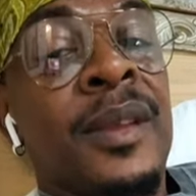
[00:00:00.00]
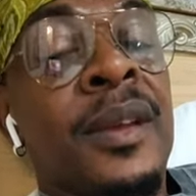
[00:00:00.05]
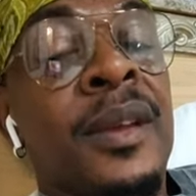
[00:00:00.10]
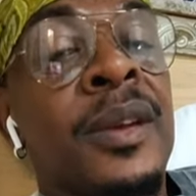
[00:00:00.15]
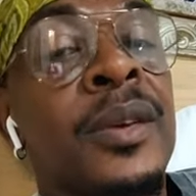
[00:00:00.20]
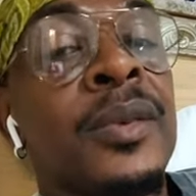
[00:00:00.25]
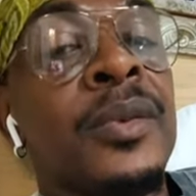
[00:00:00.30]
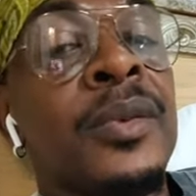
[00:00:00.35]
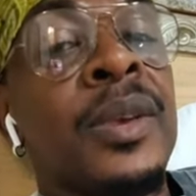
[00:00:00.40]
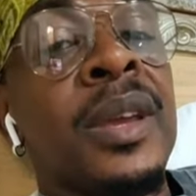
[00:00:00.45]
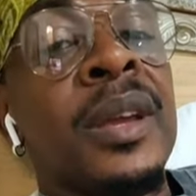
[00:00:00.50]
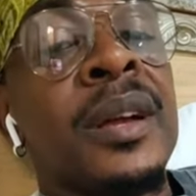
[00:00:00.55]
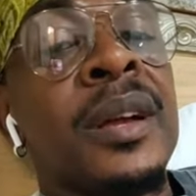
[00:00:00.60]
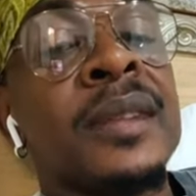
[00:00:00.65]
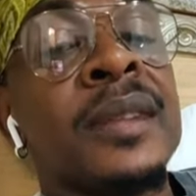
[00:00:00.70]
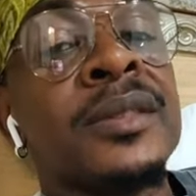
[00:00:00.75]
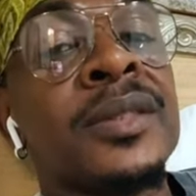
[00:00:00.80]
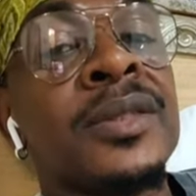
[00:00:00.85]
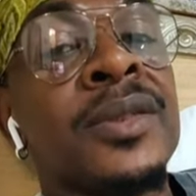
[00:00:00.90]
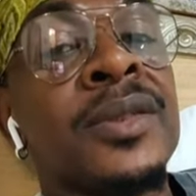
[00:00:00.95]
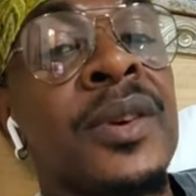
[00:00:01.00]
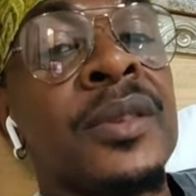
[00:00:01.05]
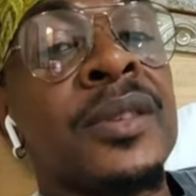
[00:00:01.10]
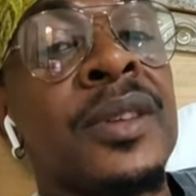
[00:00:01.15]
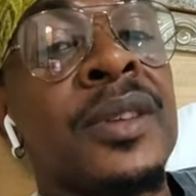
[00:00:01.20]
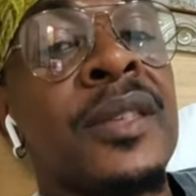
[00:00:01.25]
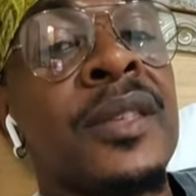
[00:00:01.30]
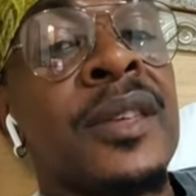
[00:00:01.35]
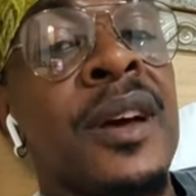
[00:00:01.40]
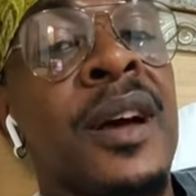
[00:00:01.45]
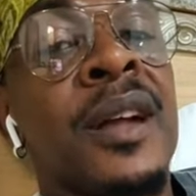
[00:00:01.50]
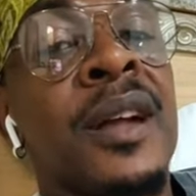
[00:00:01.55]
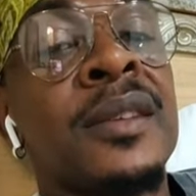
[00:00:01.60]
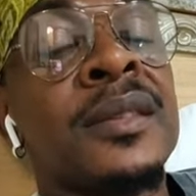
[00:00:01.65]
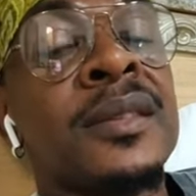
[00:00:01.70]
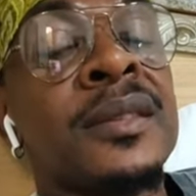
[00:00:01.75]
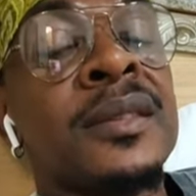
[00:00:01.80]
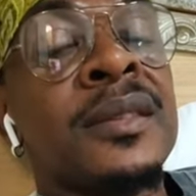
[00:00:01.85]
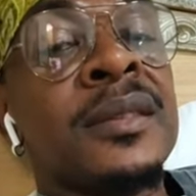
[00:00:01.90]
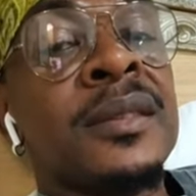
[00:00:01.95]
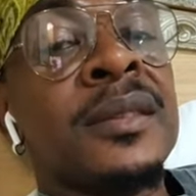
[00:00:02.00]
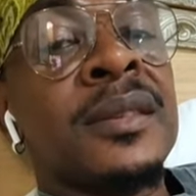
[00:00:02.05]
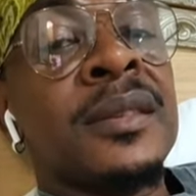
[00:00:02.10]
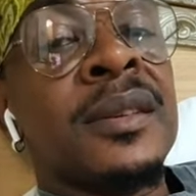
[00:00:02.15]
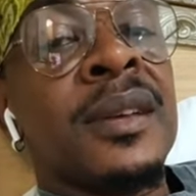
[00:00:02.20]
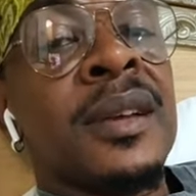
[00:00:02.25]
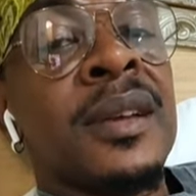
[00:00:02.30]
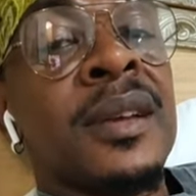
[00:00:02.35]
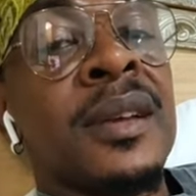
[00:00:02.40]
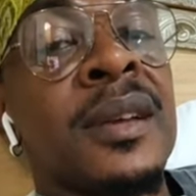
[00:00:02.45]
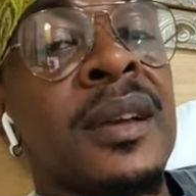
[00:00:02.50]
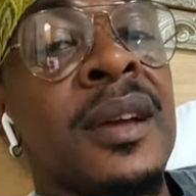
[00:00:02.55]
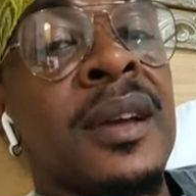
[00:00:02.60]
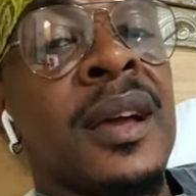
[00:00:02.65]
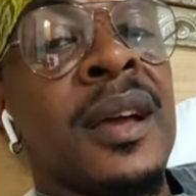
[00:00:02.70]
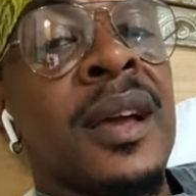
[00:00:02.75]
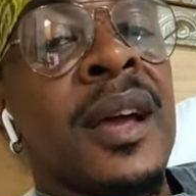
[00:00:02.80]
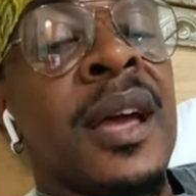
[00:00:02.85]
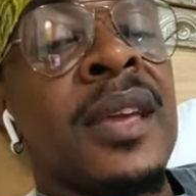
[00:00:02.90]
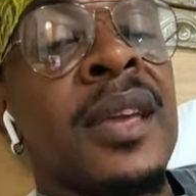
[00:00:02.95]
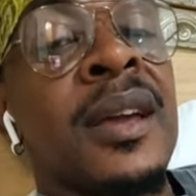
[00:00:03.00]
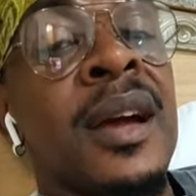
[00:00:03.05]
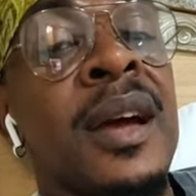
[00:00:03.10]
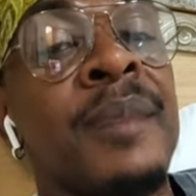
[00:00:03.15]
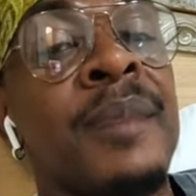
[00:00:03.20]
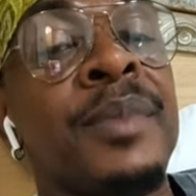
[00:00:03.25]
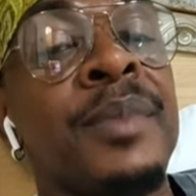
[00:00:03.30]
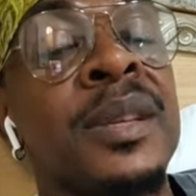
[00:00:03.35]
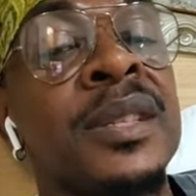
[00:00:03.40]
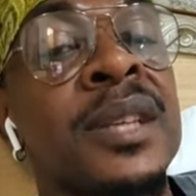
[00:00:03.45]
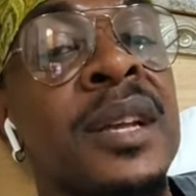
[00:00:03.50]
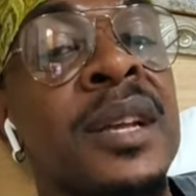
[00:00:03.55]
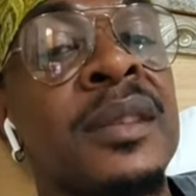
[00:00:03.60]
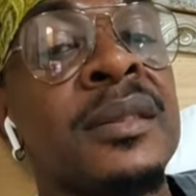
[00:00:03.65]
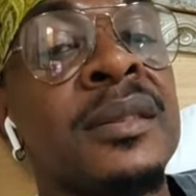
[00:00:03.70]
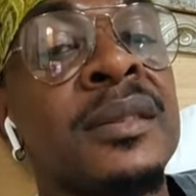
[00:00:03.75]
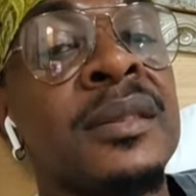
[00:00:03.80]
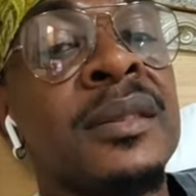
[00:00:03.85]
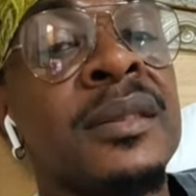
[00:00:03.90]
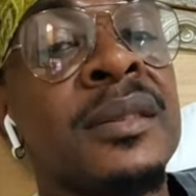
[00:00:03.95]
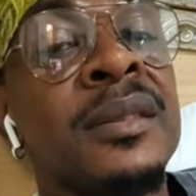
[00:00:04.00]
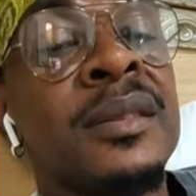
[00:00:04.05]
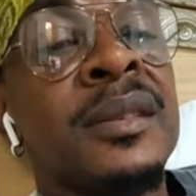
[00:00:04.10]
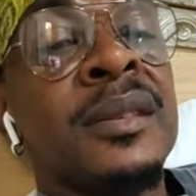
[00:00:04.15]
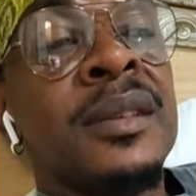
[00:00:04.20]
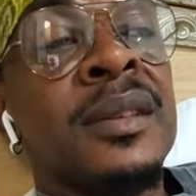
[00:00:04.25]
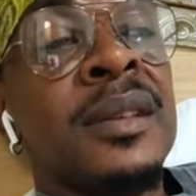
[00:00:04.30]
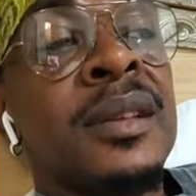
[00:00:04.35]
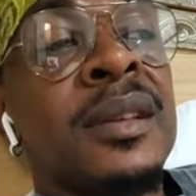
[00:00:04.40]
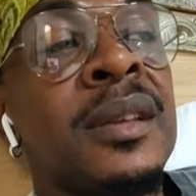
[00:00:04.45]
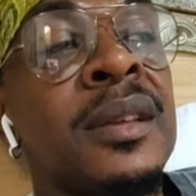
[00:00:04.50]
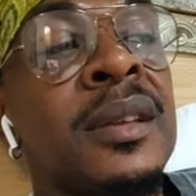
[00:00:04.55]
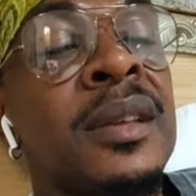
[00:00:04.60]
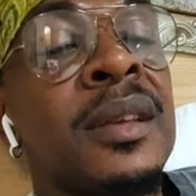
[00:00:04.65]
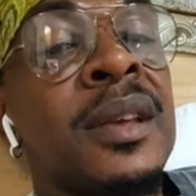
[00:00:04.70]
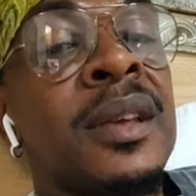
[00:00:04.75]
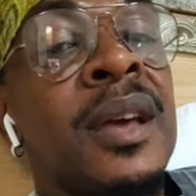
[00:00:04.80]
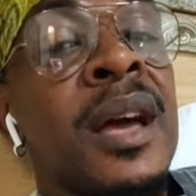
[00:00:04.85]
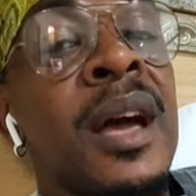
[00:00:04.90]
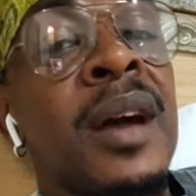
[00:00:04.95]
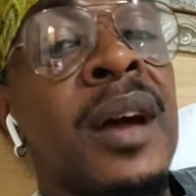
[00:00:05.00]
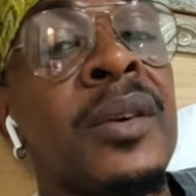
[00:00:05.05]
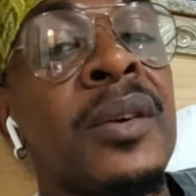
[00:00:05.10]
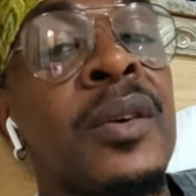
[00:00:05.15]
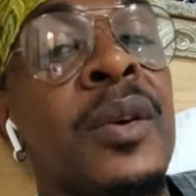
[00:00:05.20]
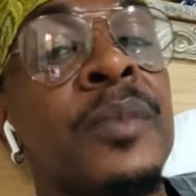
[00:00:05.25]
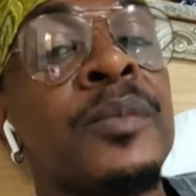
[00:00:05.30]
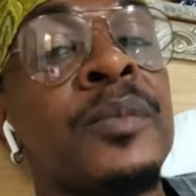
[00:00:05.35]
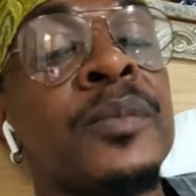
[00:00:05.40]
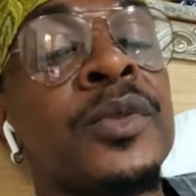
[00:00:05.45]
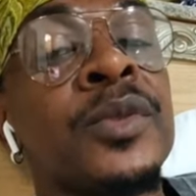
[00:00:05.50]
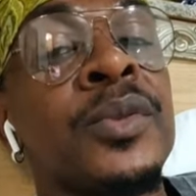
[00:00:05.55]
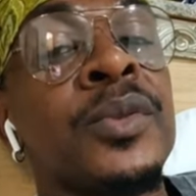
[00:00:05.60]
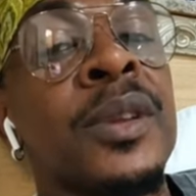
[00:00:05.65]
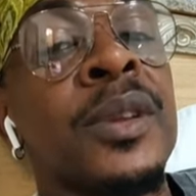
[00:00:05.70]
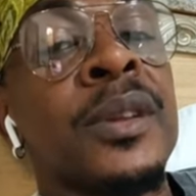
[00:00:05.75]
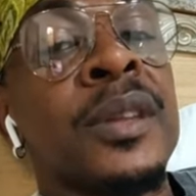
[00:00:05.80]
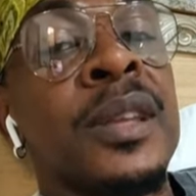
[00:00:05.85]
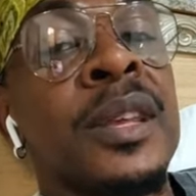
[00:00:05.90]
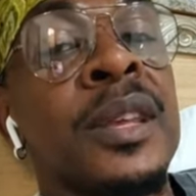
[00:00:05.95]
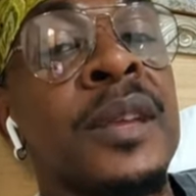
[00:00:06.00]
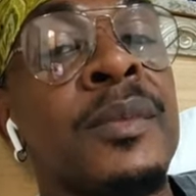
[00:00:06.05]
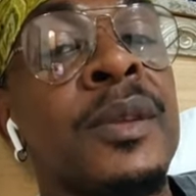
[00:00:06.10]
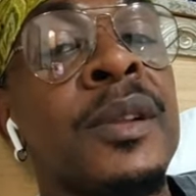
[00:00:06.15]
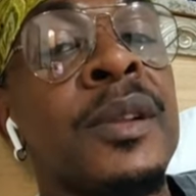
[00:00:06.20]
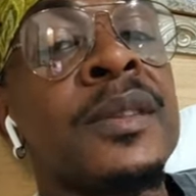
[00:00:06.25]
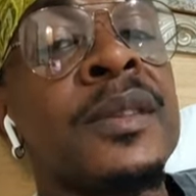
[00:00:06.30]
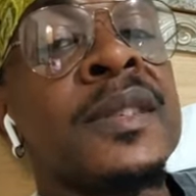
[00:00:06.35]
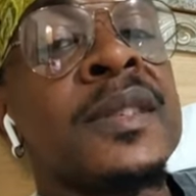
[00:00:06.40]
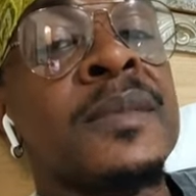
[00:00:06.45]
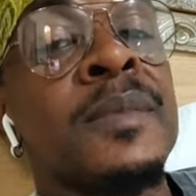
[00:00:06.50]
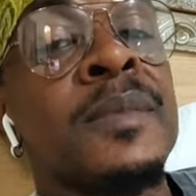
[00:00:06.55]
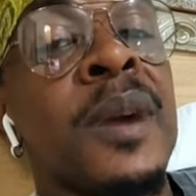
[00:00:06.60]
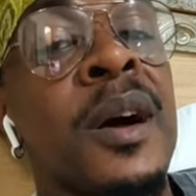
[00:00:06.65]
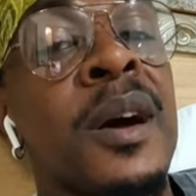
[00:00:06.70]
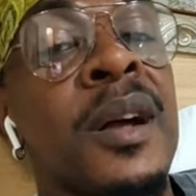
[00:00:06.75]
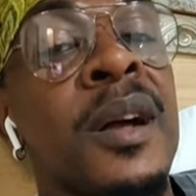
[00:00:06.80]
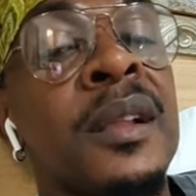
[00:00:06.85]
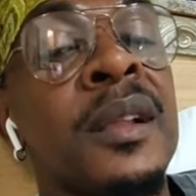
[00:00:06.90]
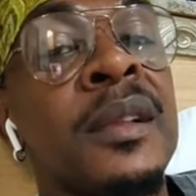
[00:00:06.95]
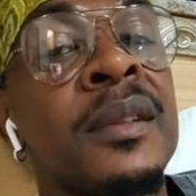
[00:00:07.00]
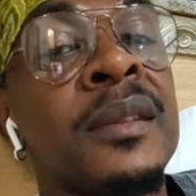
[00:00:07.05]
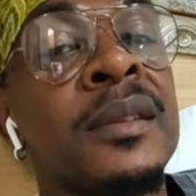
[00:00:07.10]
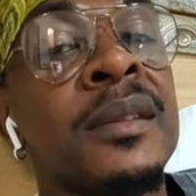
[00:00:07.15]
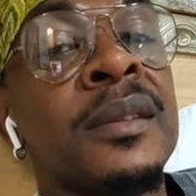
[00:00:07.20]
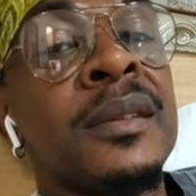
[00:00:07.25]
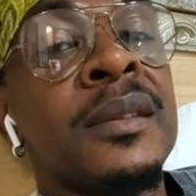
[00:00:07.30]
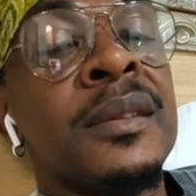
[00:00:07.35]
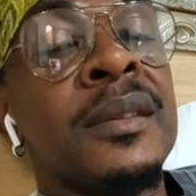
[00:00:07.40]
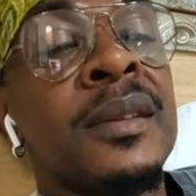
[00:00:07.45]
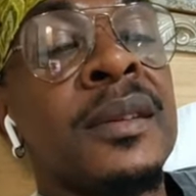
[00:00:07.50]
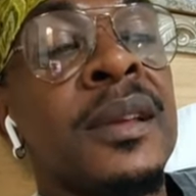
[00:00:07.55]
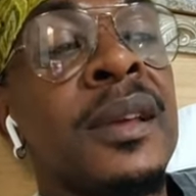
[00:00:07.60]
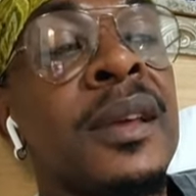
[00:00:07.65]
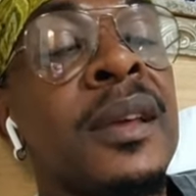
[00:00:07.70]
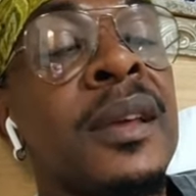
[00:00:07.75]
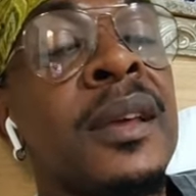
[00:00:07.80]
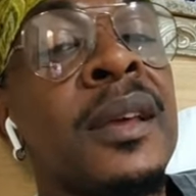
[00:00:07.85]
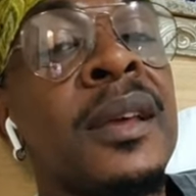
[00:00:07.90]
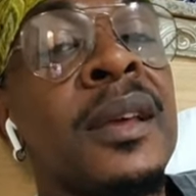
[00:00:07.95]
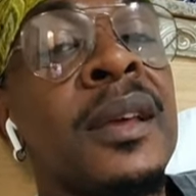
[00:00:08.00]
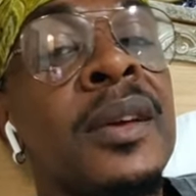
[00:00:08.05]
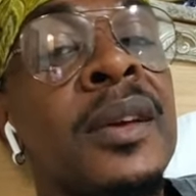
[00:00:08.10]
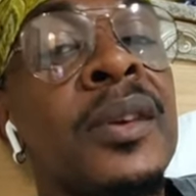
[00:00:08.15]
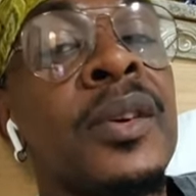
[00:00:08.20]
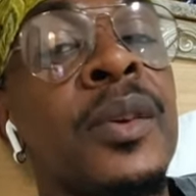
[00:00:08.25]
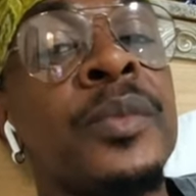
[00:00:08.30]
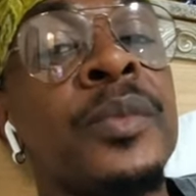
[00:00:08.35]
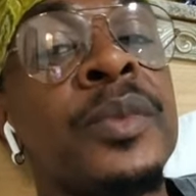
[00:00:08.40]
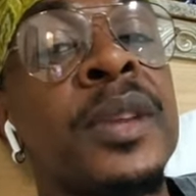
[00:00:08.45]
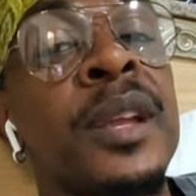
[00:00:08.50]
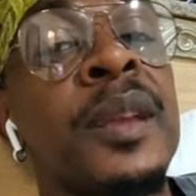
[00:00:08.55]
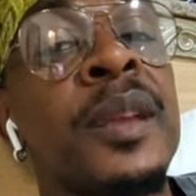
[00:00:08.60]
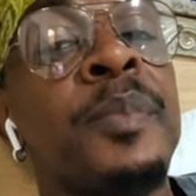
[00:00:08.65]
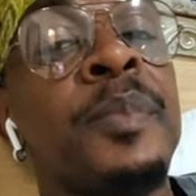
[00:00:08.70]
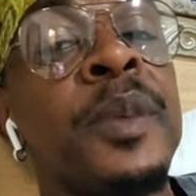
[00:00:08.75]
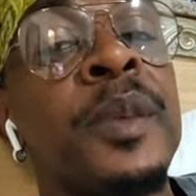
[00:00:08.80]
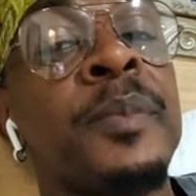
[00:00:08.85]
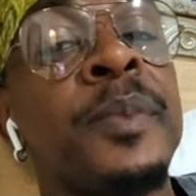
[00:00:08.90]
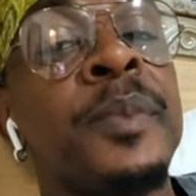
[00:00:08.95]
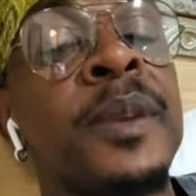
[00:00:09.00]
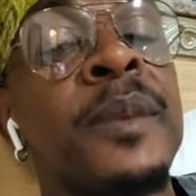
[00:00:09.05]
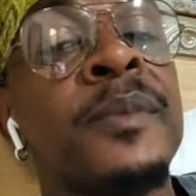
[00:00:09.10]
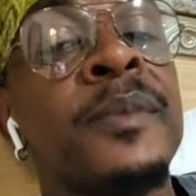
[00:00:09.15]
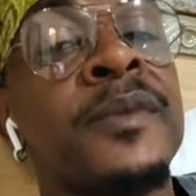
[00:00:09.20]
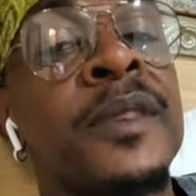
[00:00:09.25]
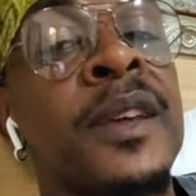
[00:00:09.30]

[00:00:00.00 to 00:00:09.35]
Reconstruct your thoughts and your ambition and come to the table small. Come tell the people them say,